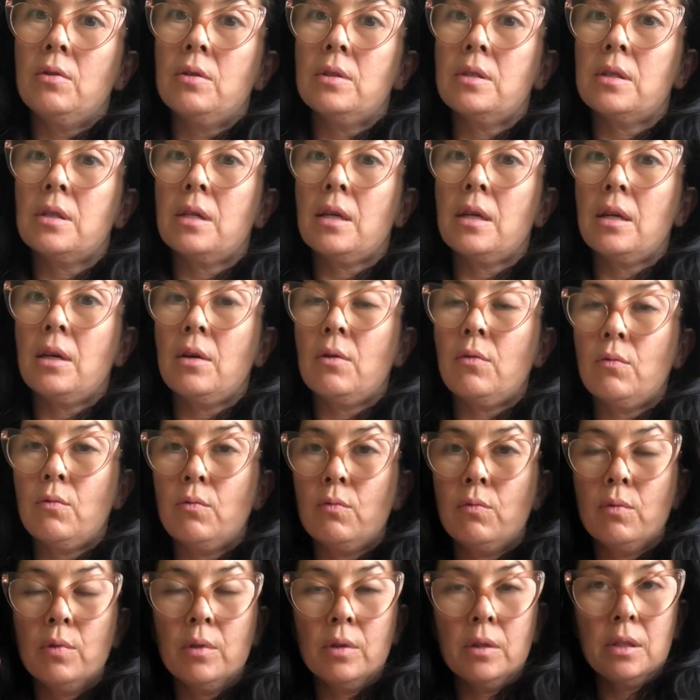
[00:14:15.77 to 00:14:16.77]
It's like
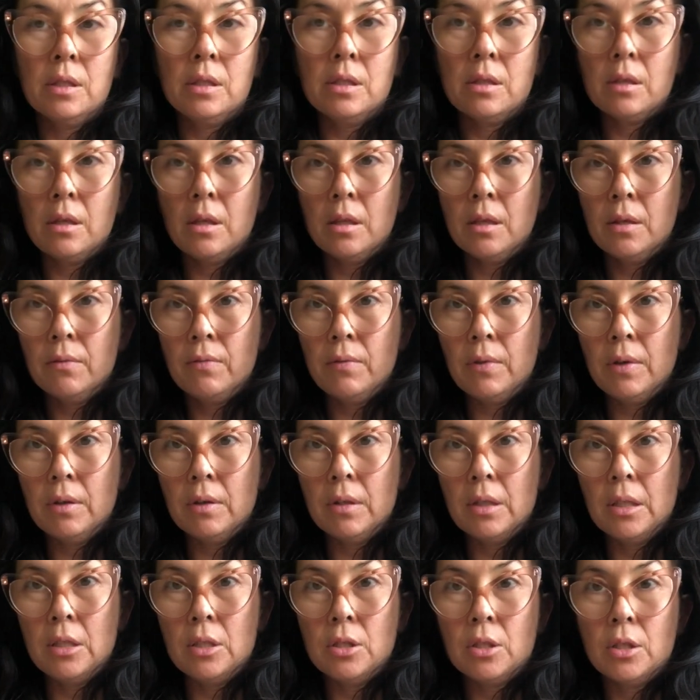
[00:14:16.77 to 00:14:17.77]
a really solid
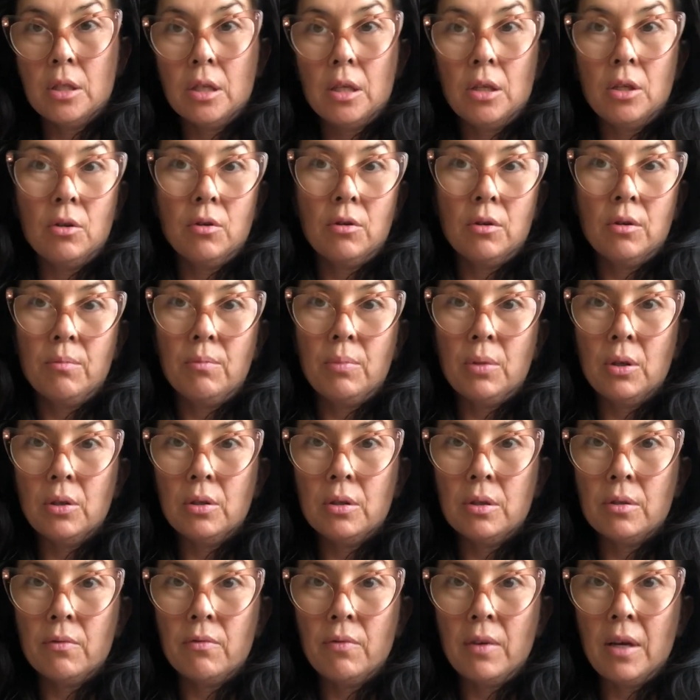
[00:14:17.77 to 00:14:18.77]
foundation that you can
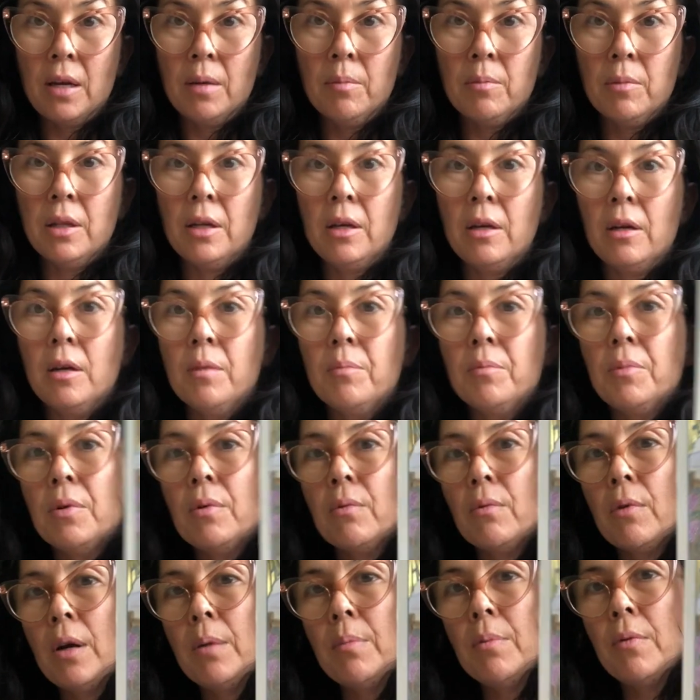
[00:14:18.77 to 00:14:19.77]
build a family on. But
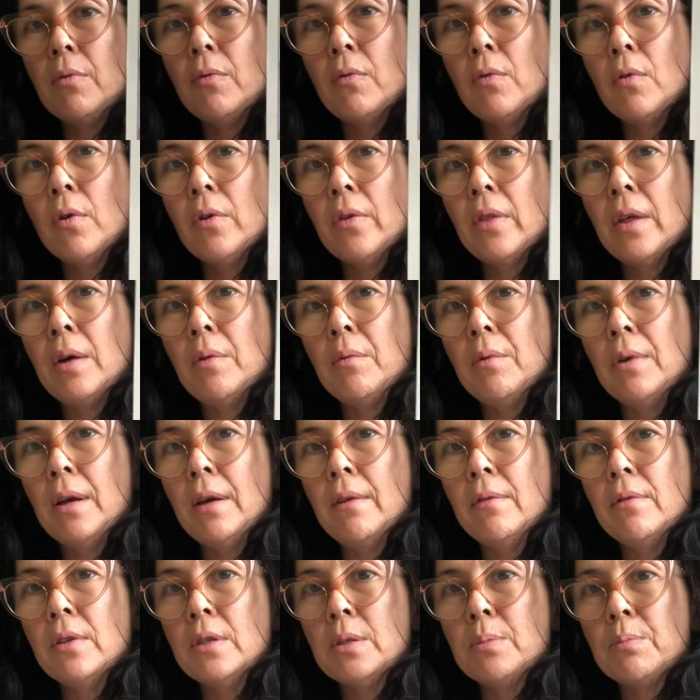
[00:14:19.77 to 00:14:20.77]
right before that, we
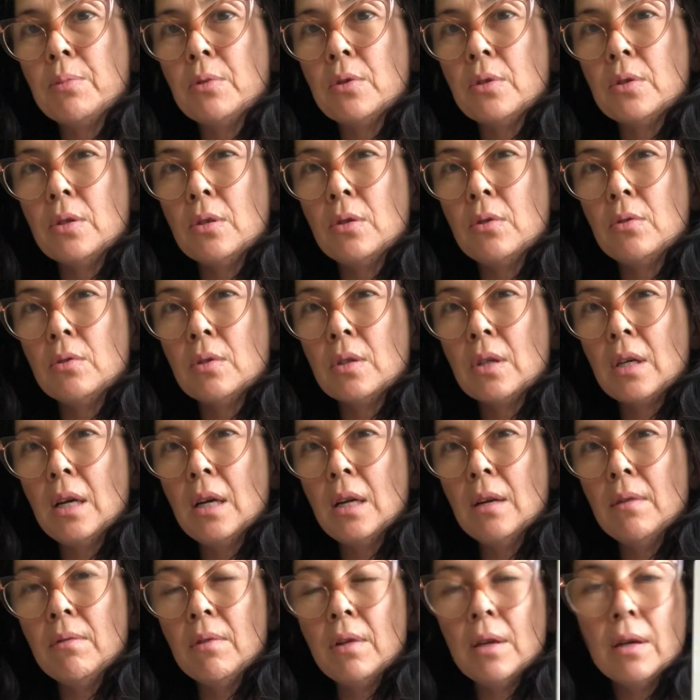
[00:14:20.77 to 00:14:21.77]
have this person who's
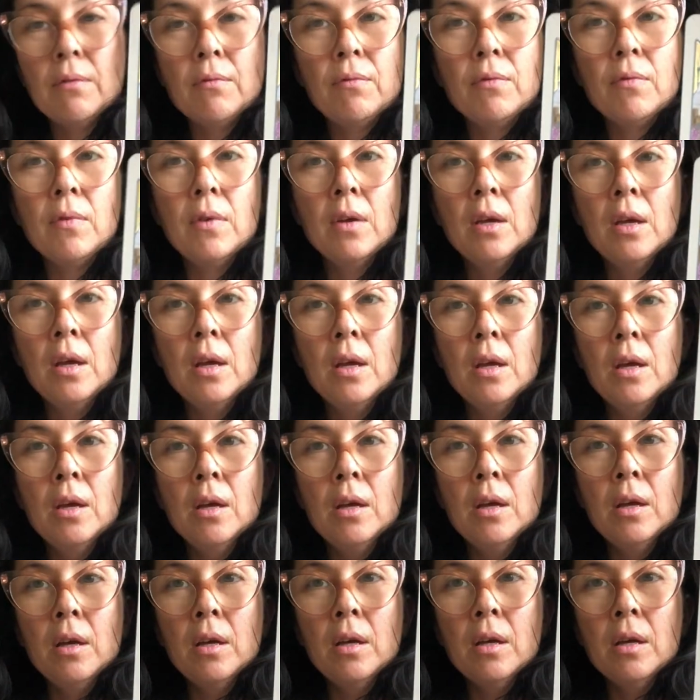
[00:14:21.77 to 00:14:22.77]
kind of like
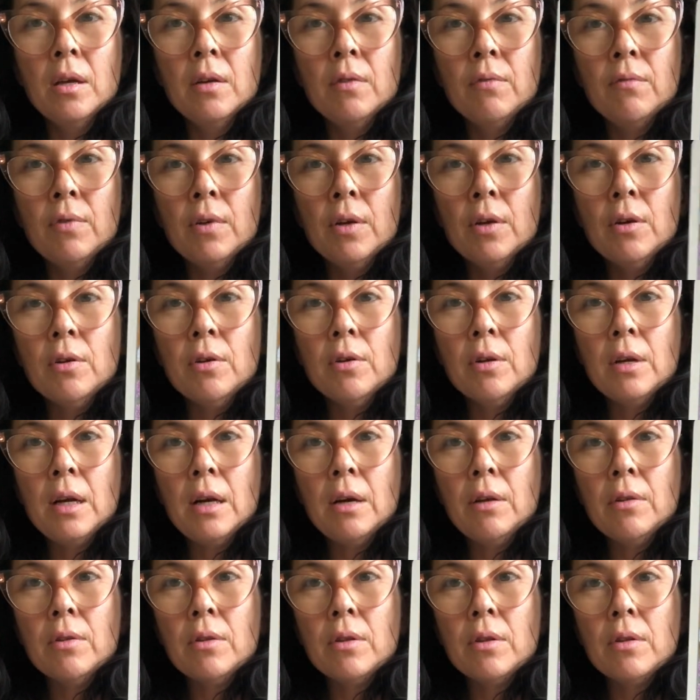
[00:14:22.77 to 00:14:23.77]
figured
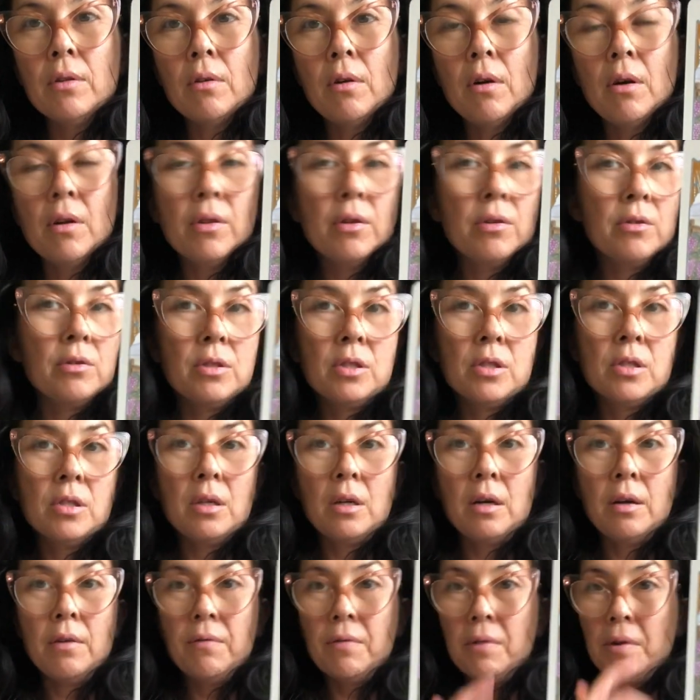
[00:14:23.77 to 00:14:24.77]
out all their
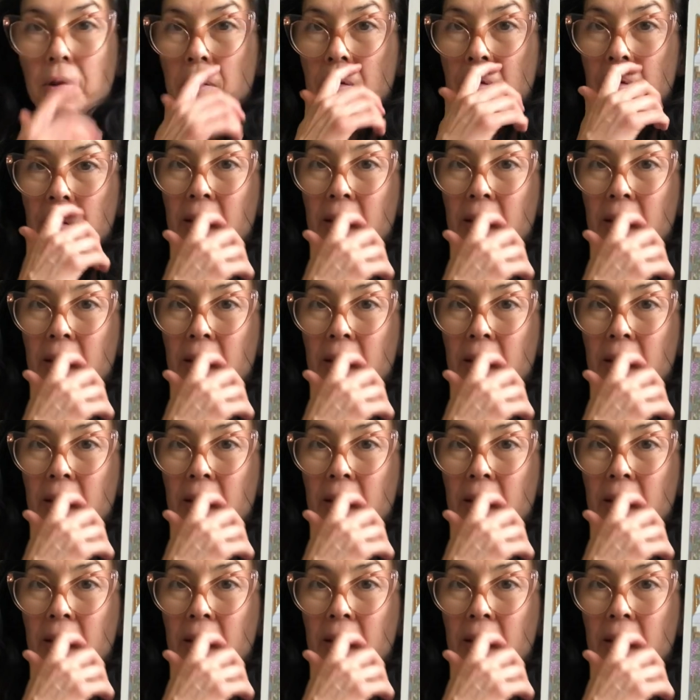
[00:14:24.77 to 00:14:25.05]
stuff, you know.